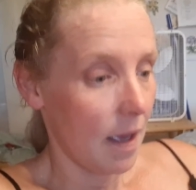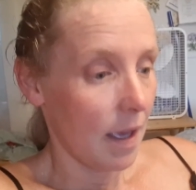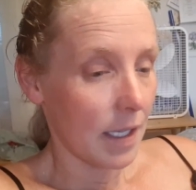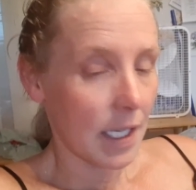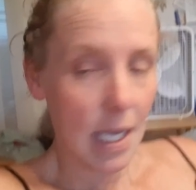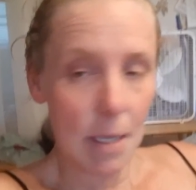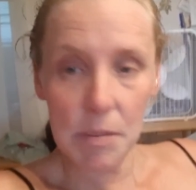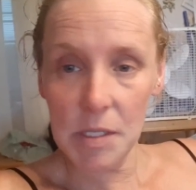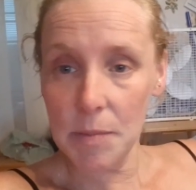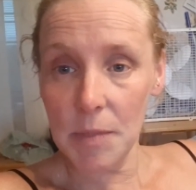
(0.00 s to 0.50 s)

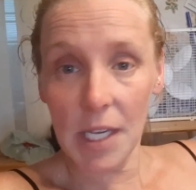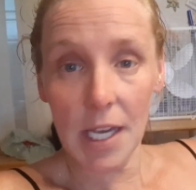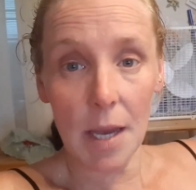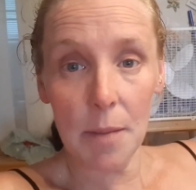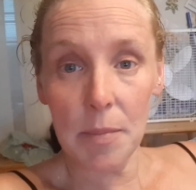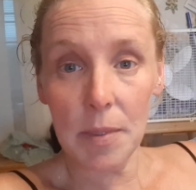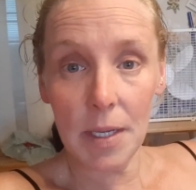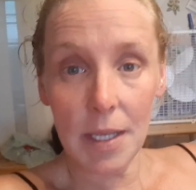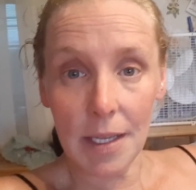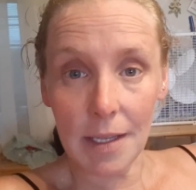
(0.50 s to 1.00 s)
keeps me
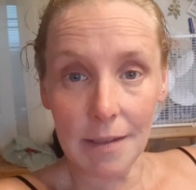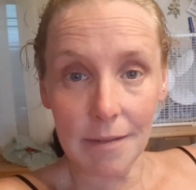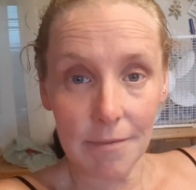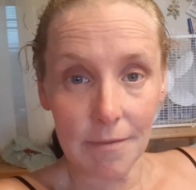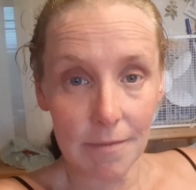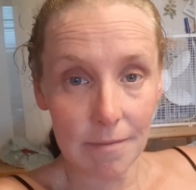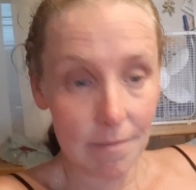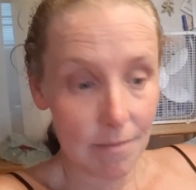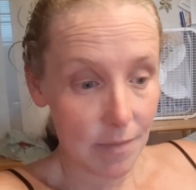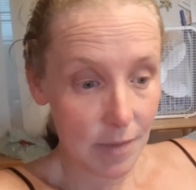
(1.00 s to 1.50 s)
company.
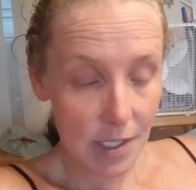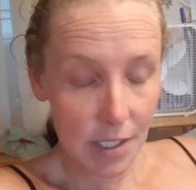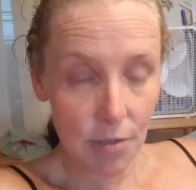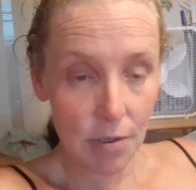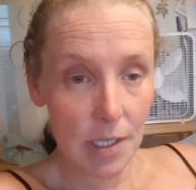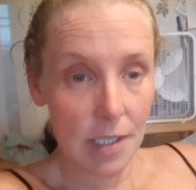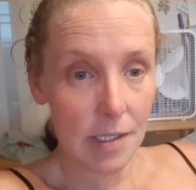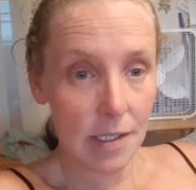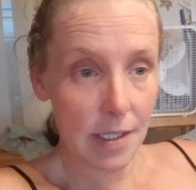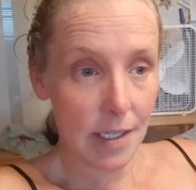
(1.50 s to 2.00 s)

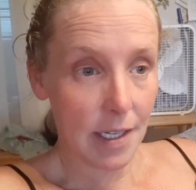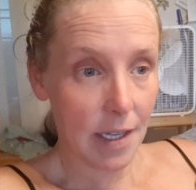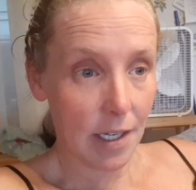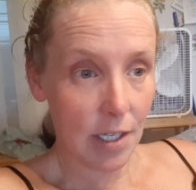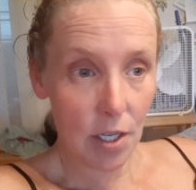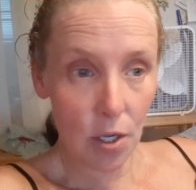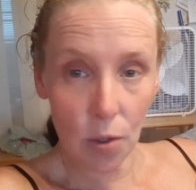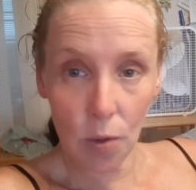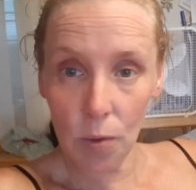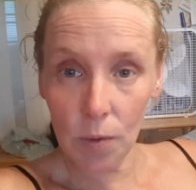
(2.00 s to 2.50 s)
Seriously, I
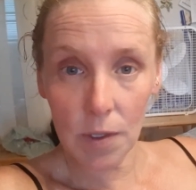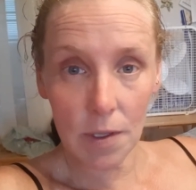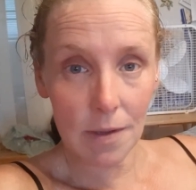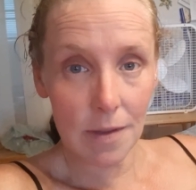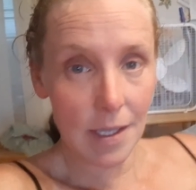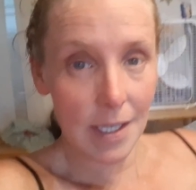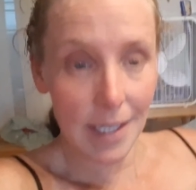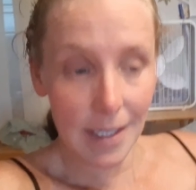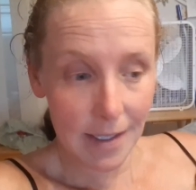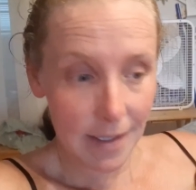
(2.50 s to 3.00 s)
know you
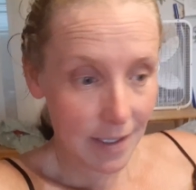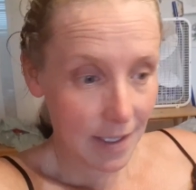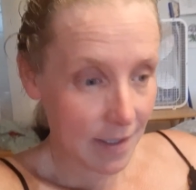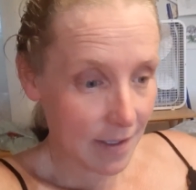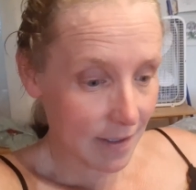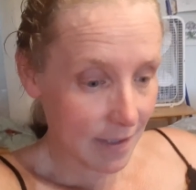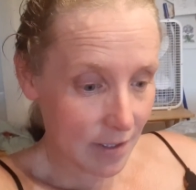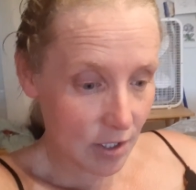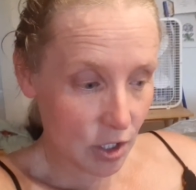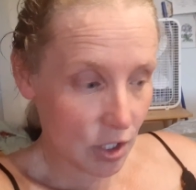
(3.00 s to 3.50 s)

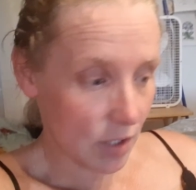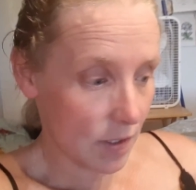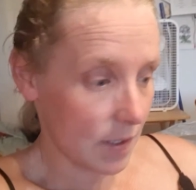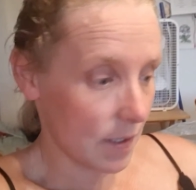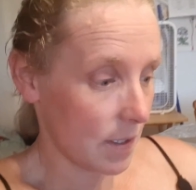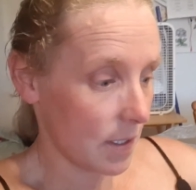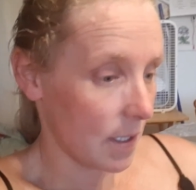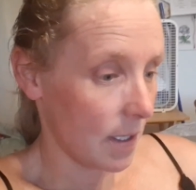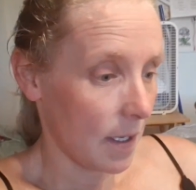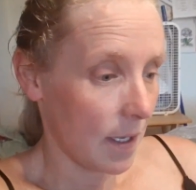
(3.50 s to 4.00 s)
think it's
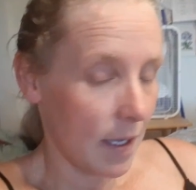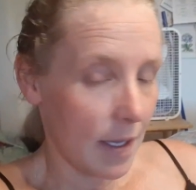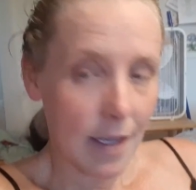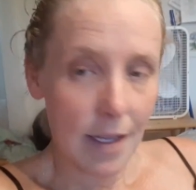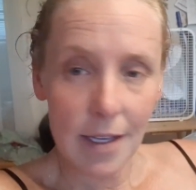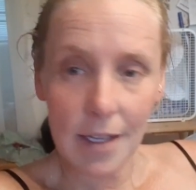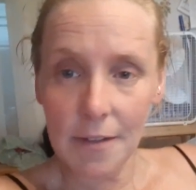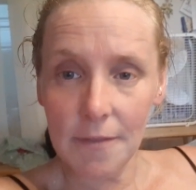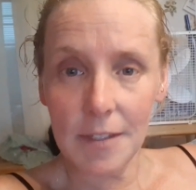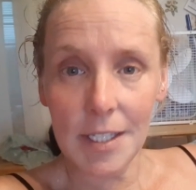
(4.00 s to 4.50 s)
just
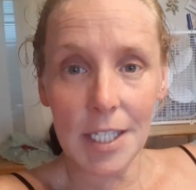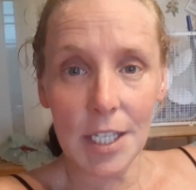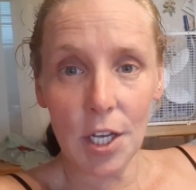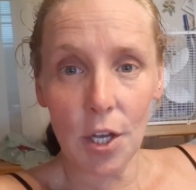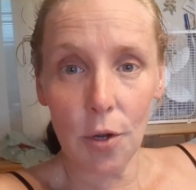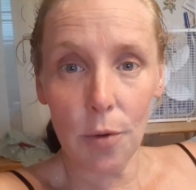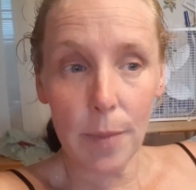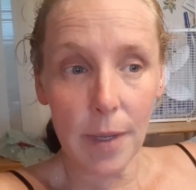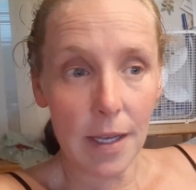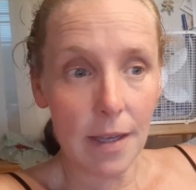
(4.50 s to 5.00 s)
a
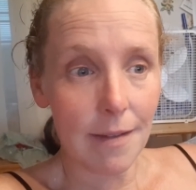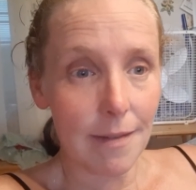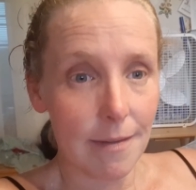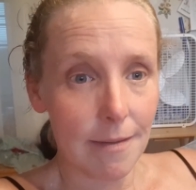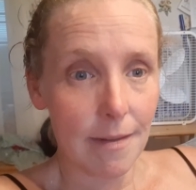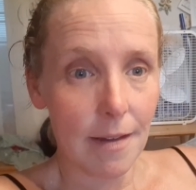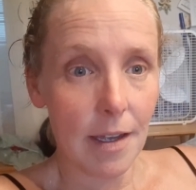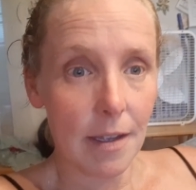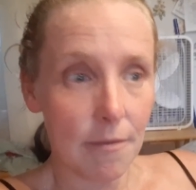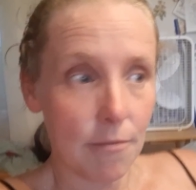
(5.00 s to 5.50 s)
video, but
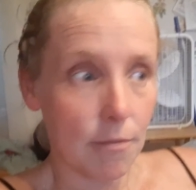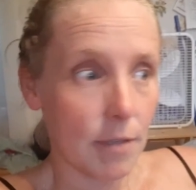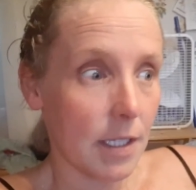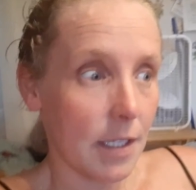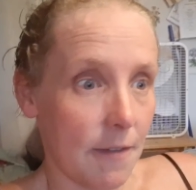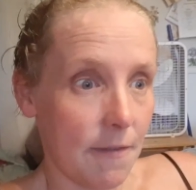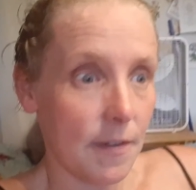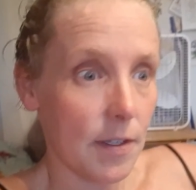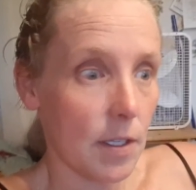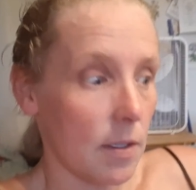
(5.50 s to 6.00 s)
I
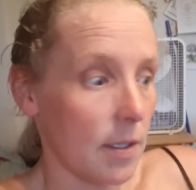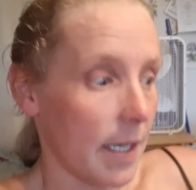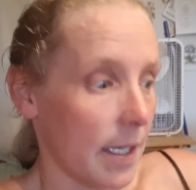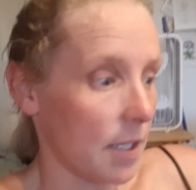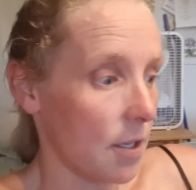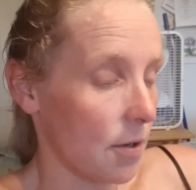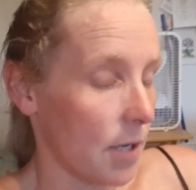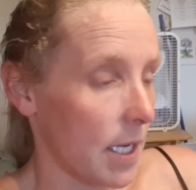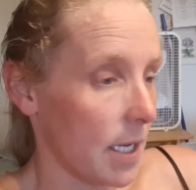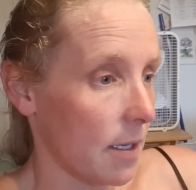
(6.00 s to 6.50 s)
really feel
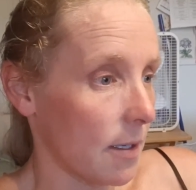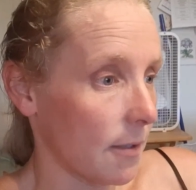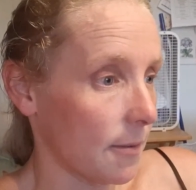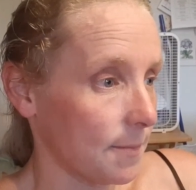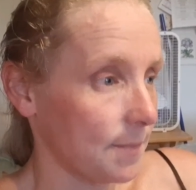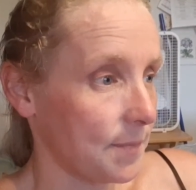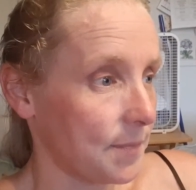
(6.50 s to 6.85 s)
like you're here,